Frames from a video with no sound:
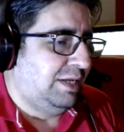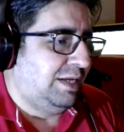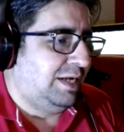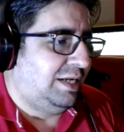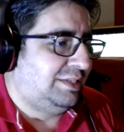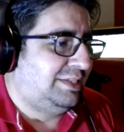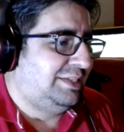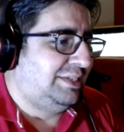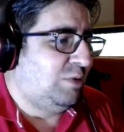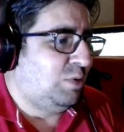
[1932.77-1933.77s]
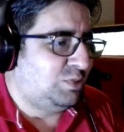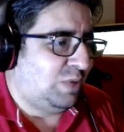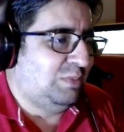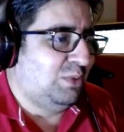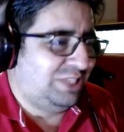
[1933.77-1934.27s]
uh, there was
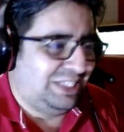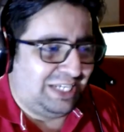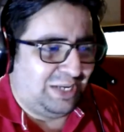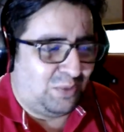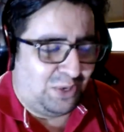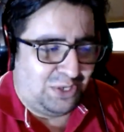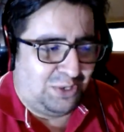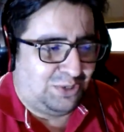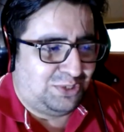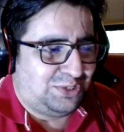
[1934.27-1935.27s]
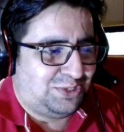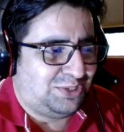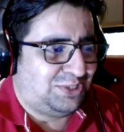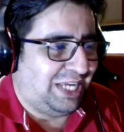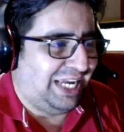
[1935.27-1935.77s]
one more thing that I wanted to
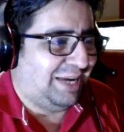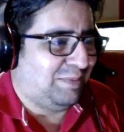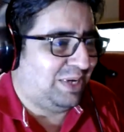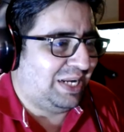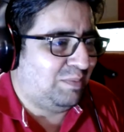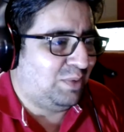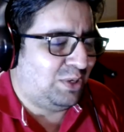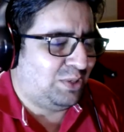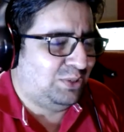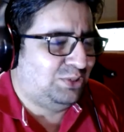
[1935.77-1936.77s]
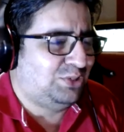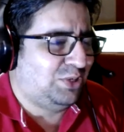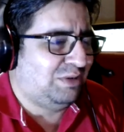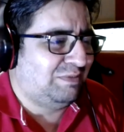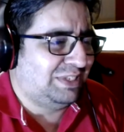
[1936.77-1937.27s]
say, but I'm not too
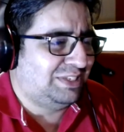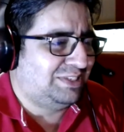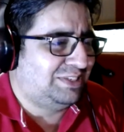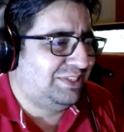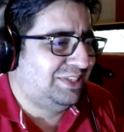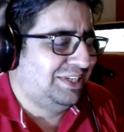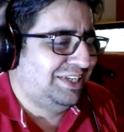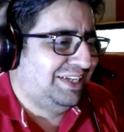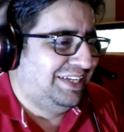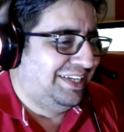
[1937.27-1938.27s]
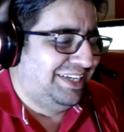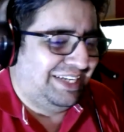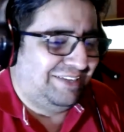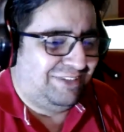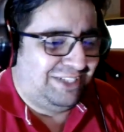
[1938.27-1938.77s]
sure if
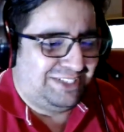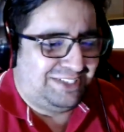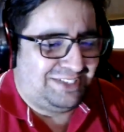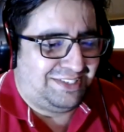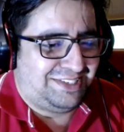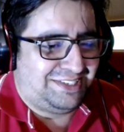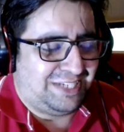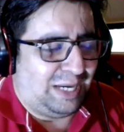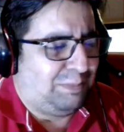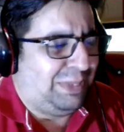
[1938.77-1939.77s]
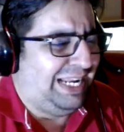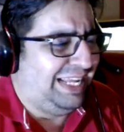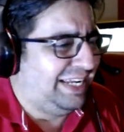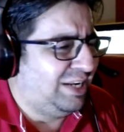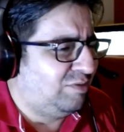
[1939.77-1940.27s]
it's
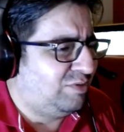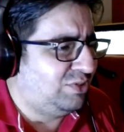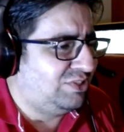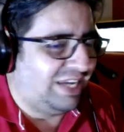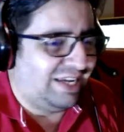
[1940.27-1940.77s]
appealing enough to say.